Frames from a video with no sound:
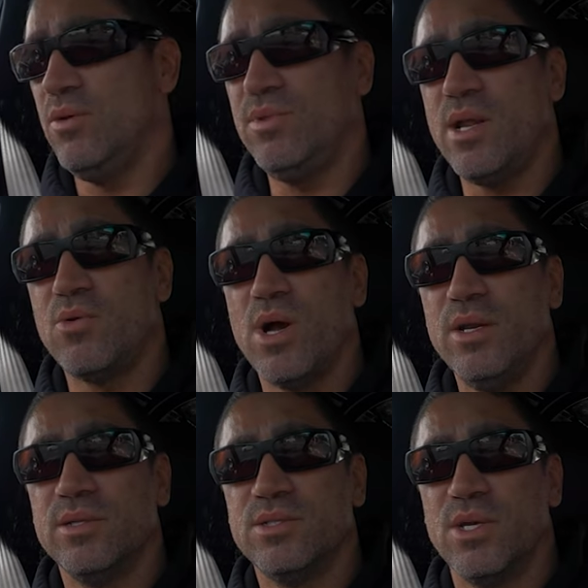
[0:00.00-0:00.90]
give that a
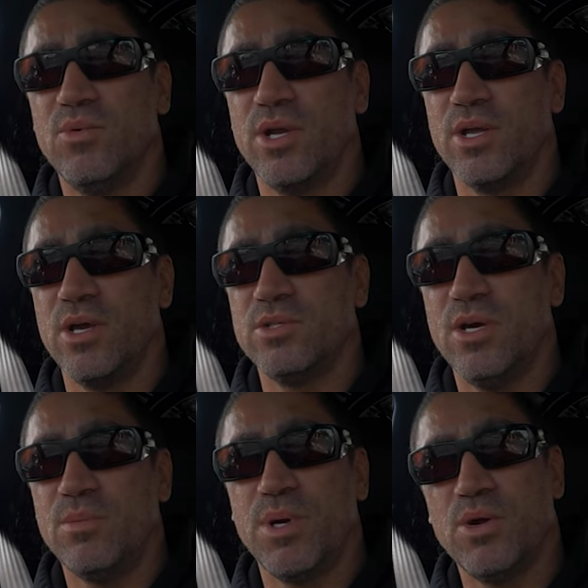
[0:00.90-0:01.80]
run and see what it goes
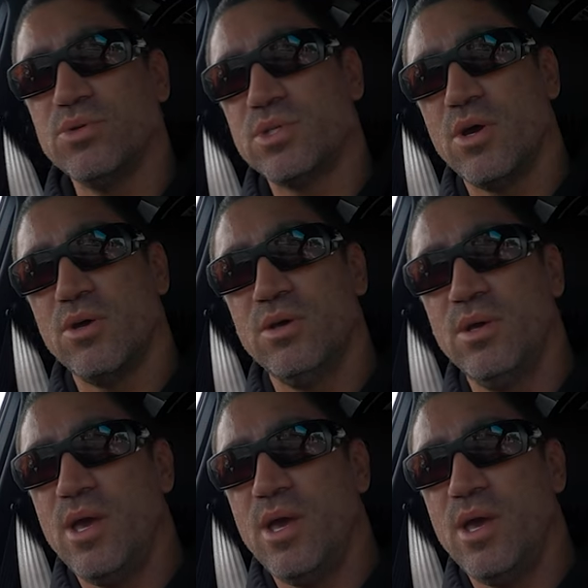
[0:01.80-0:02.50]
like, but also